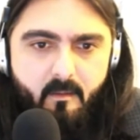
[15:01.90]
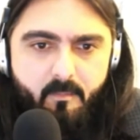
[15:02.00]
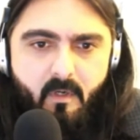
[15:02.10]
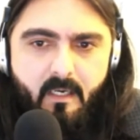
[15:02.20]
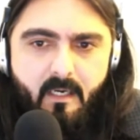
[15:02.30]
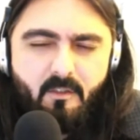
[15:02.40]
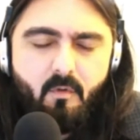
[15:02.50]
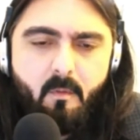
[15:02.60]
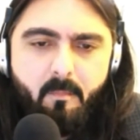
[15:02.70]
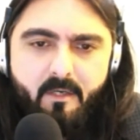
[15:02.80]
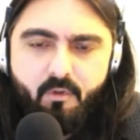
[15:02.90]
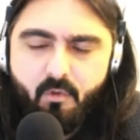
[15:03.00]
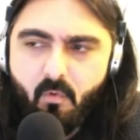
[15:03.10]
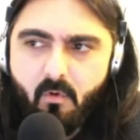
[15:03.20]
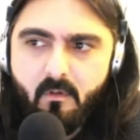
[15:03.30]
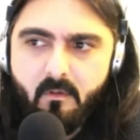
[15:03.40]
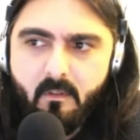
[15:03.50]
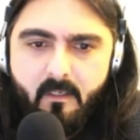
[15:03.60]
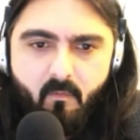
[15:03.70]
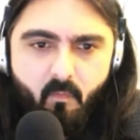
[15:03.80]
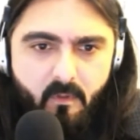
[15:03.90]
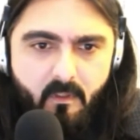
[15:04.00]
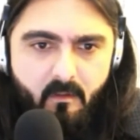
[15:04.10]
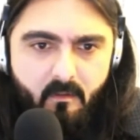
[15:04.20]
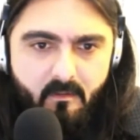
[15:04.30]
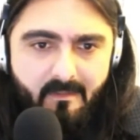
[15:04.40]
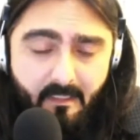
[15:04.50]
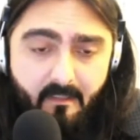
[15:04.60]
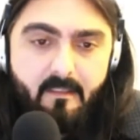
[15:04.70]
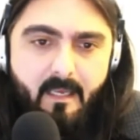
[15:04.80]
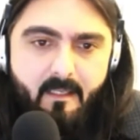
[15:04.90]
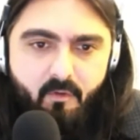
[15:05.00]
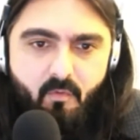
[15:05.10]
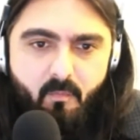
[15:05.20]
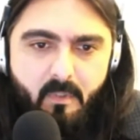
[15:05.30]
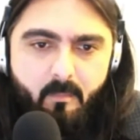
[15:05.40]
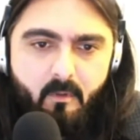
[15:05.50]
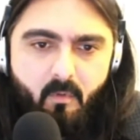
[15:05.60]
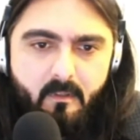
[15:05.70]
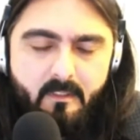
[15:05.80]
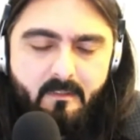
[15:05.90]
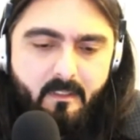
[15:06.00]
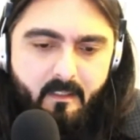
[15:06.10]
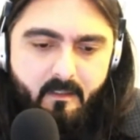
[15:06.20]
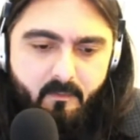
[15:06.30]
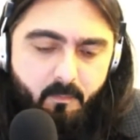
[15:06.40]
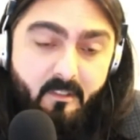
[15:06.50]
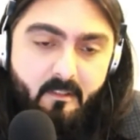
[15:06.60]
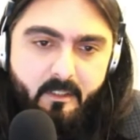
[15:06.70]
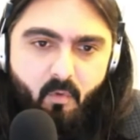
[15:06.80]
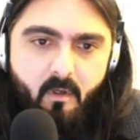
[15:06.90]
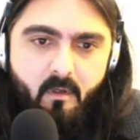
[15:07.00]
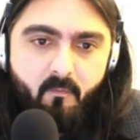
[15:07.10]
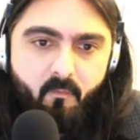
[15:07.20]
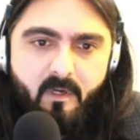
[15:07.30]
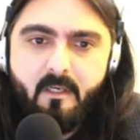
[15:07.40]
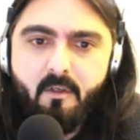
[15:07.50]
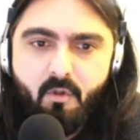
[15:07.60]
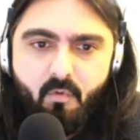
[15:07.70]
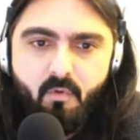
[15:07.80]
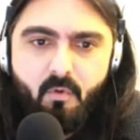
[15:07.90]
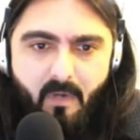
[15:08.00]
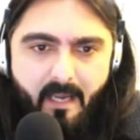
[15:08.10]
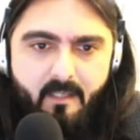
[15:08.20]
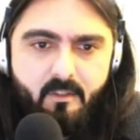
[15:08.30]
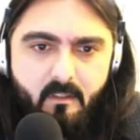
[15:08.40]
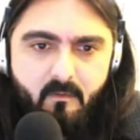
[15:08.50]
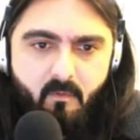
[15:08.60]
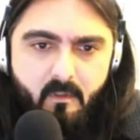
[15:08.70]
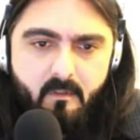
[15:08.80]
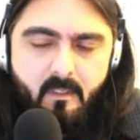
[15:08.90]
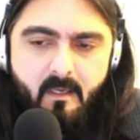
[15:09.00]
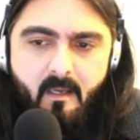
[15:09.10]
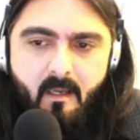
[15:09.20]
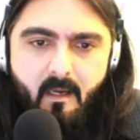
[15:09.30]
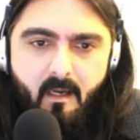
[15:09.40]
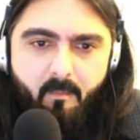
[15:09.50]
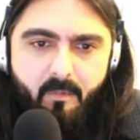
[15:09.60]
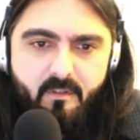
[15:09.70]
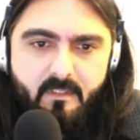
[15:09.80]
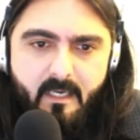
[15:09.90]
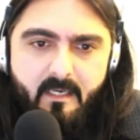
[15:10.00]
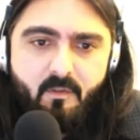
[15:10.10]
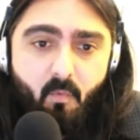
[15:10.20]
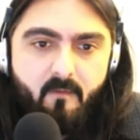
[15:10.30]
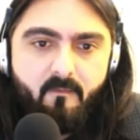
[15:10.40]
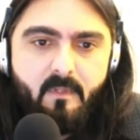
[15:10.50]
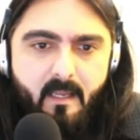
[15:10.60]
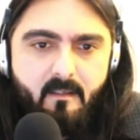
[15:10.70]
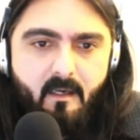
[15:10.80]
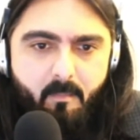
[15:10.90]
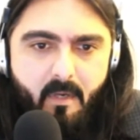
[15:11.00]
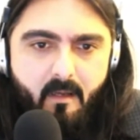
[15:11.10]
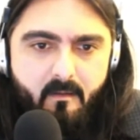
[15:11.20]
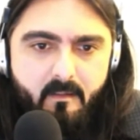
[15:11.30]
right? I just want to make sure like we tell that to people who are listening, and especially who are very new to agile world, because that is one of the anti-pattern that